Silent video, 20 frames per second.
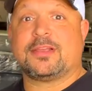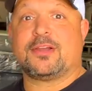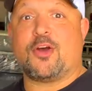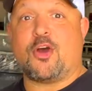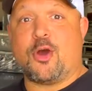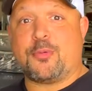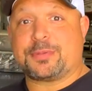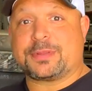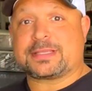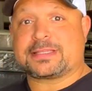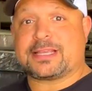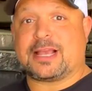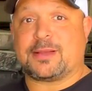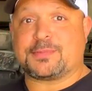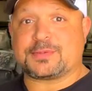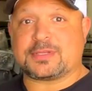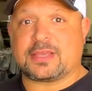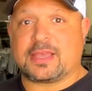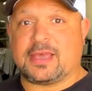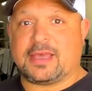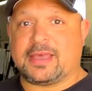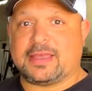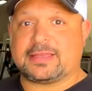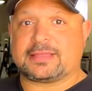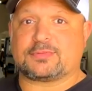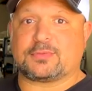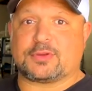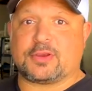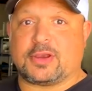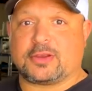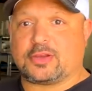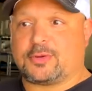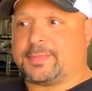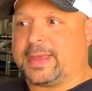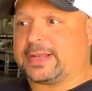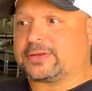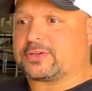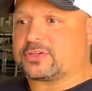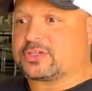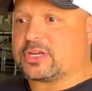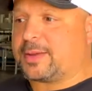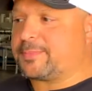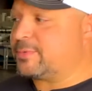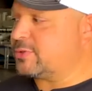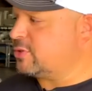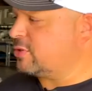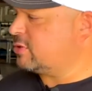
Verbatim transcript: Hopefully this helps you guys when you're on your mattress shopping journey.